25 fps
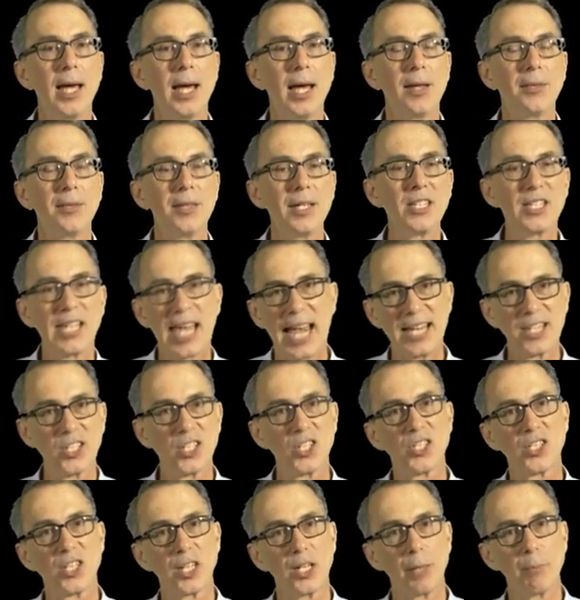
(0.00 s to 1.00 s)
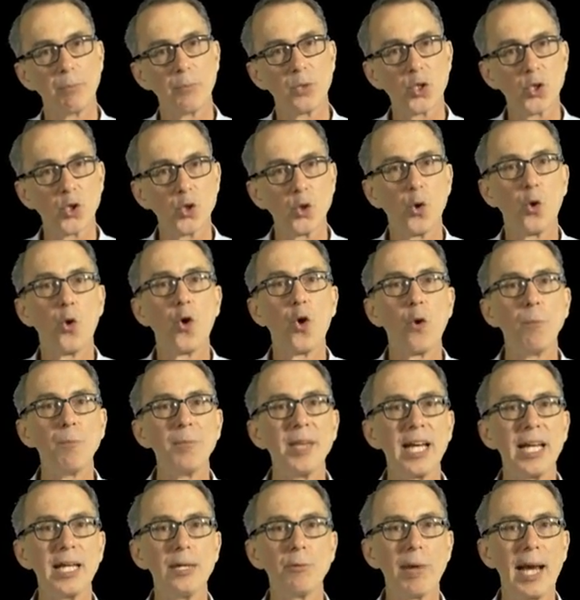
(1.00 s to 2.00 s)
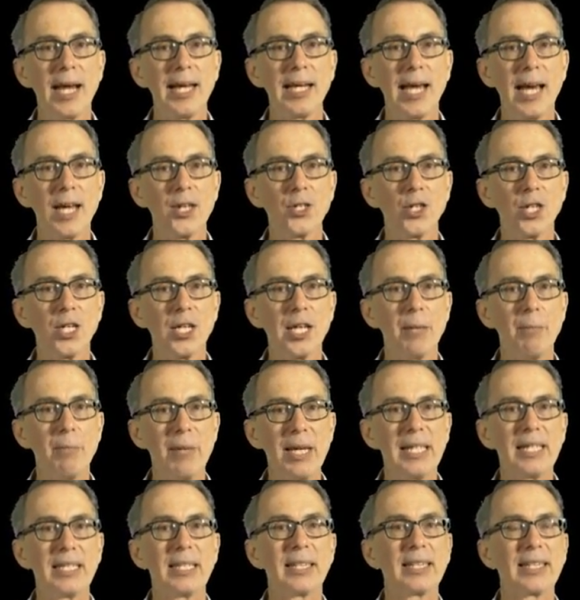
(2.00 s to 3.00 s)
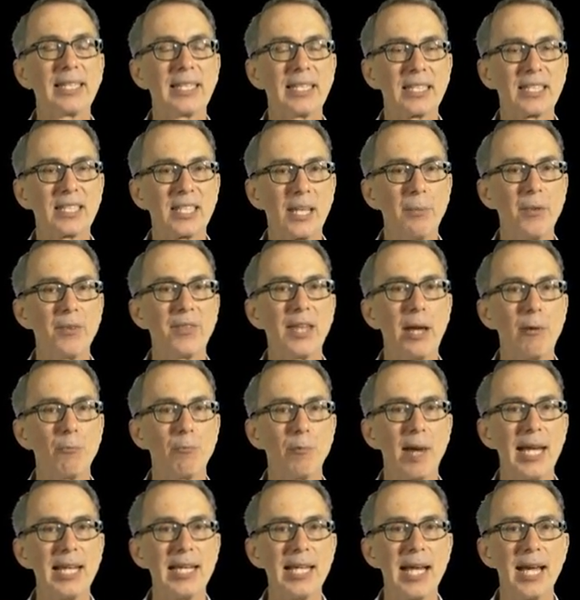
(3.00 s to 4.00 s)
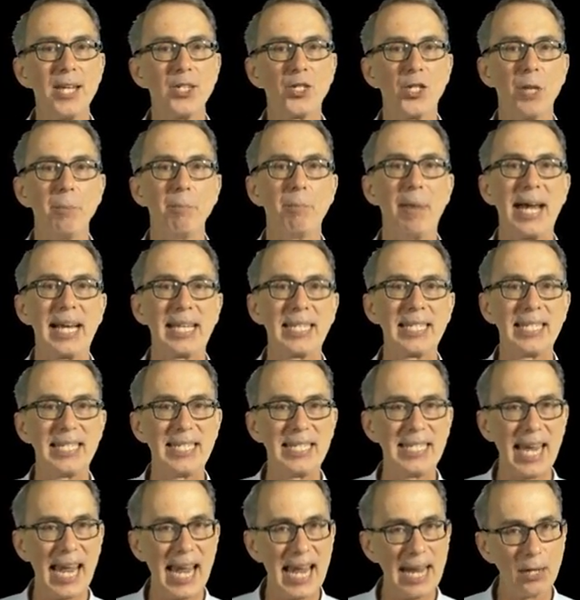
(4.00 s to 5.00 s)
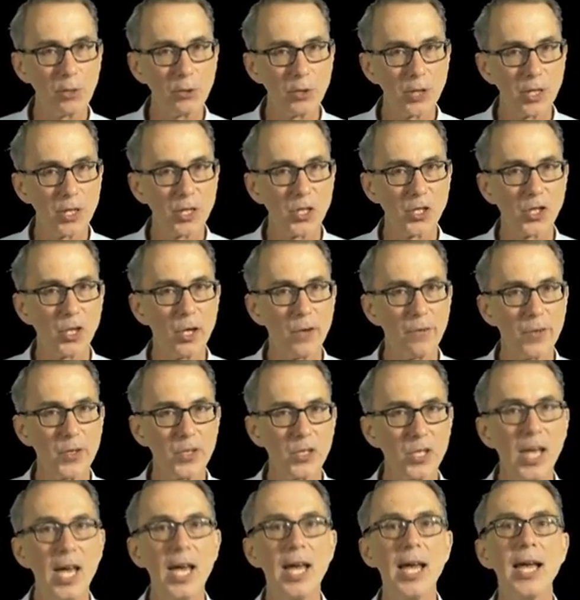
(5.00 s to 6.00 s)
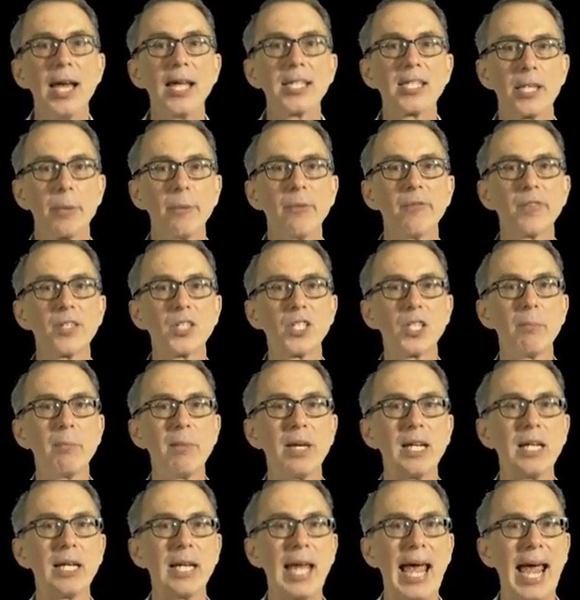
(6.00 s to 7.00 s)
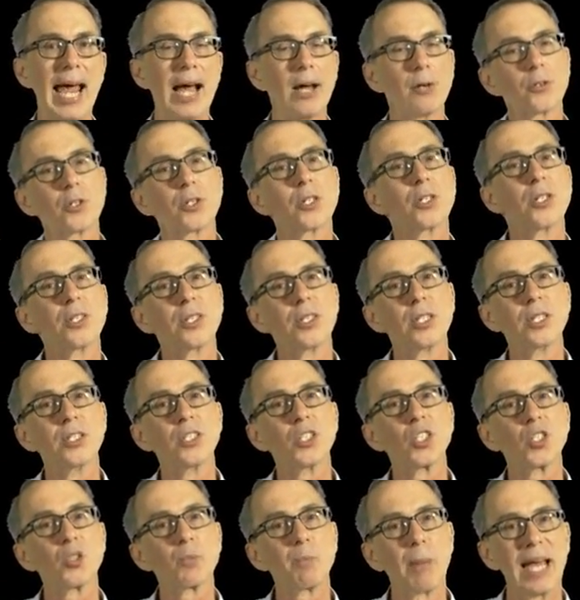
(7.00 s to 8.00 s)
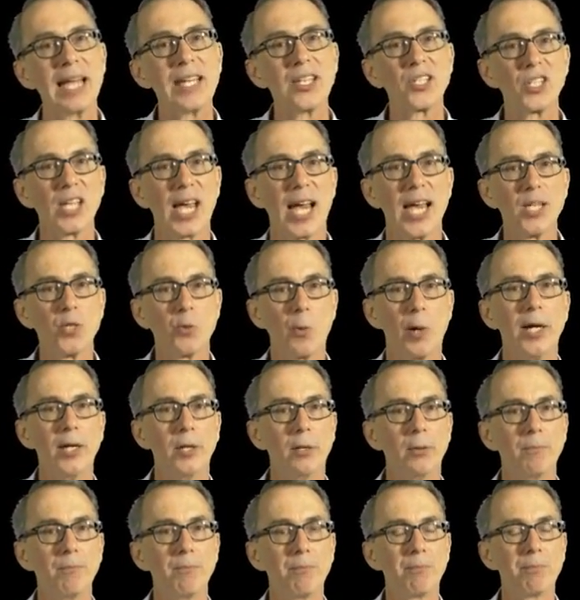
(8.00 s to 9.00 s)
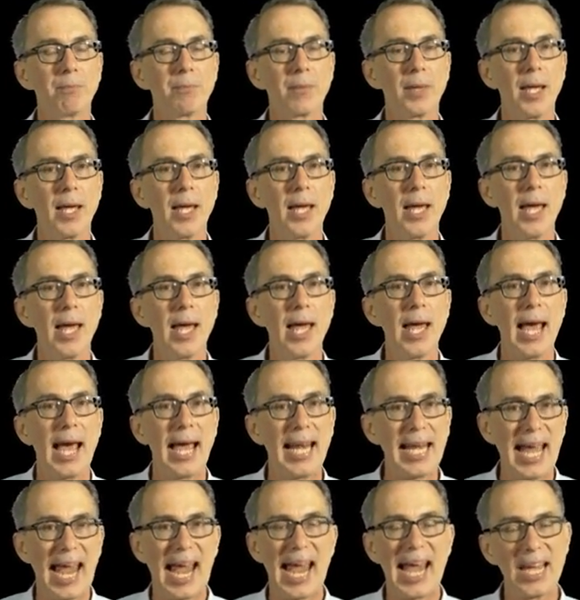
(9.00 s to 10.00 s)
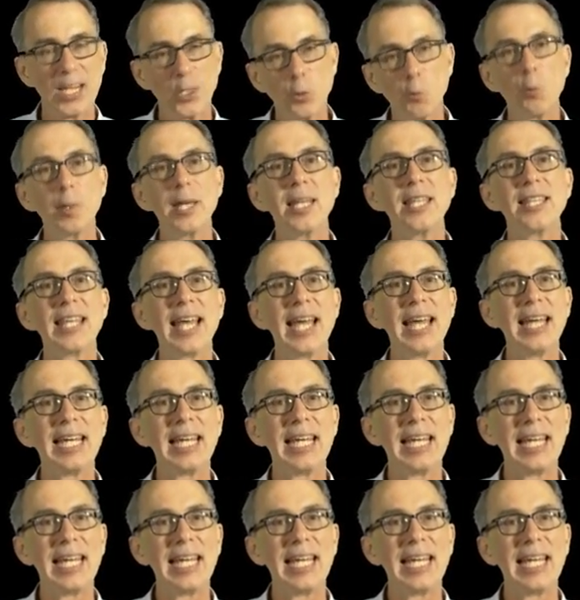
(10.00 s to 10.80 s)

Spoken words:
These gases that absorb the heat radiation emit some of that radiation back down to the surface, and some of it's emitted out to the space as well. And as we then